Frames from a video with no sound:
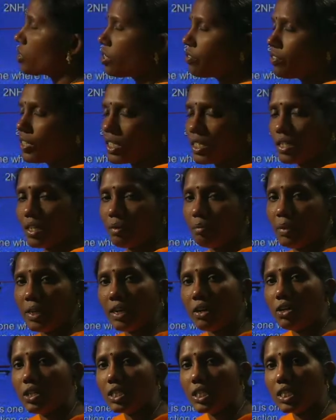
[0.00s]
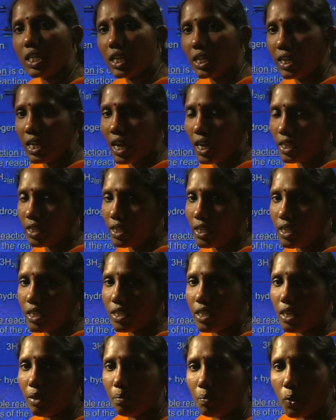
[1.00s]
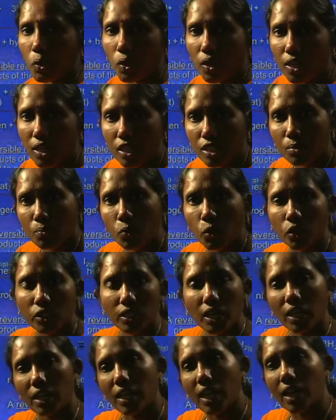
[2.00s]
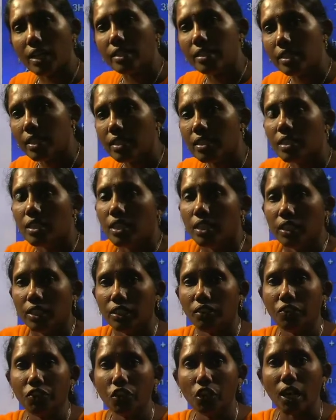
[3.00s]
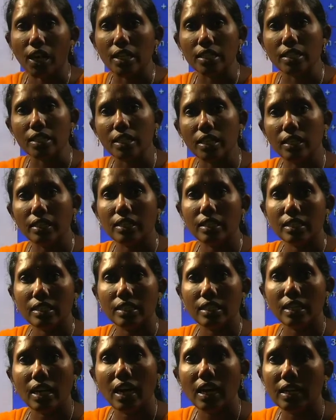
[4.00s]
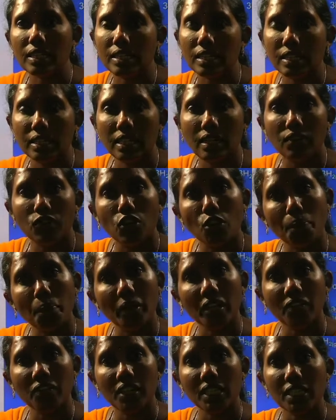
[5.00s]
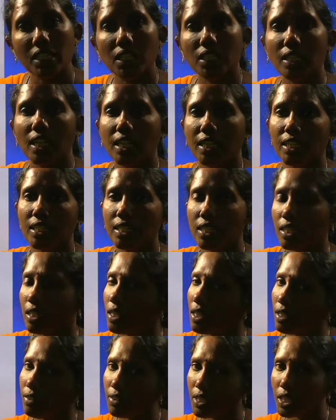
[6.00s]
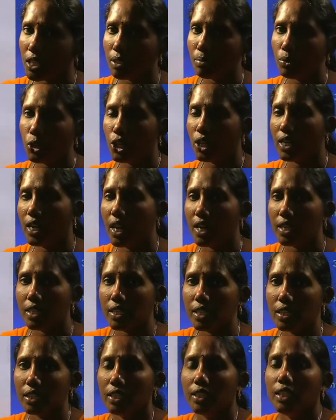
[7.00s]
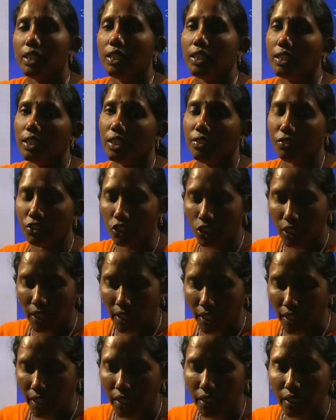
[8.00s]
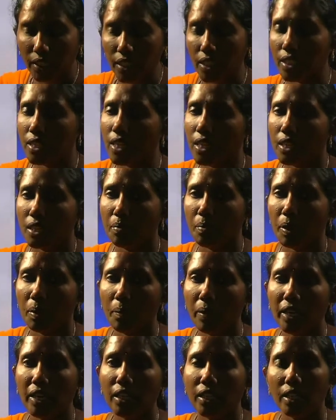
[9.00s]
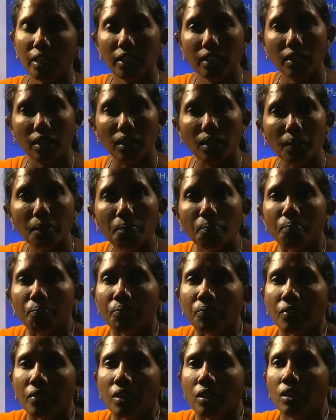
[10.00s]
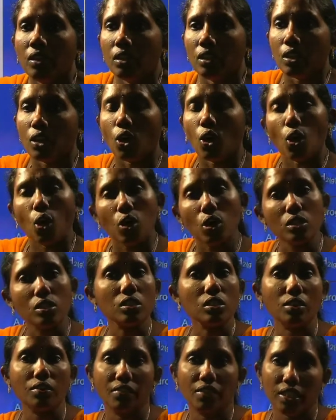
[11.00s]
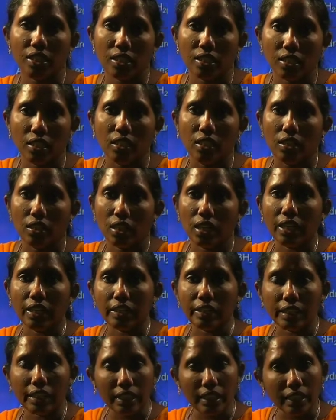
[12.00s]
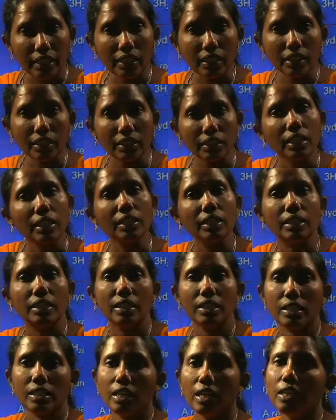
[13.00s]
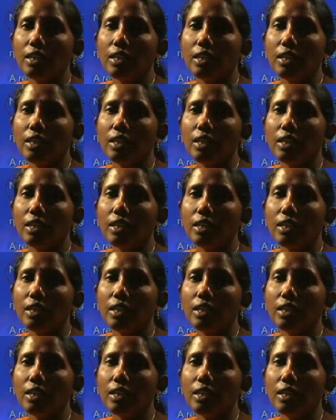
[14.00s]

vessel because the reactants and products both are gases. If you consider this reaction in a open vessel, that is irreversible reaction. If you taken this experiment in the closed vessel container, then it is a